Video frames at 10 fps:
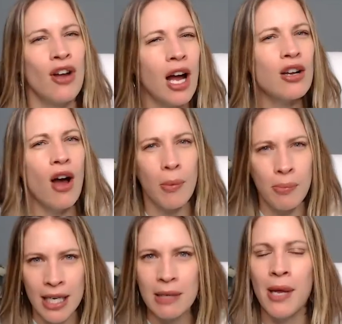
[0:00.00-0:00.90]
not
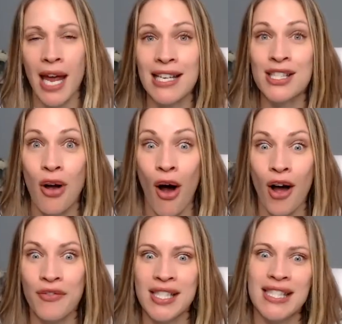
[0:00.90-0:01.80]
copy and paste,
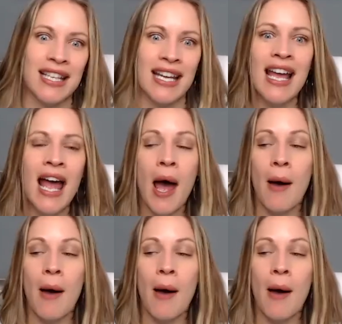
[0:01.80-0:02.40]
obviously,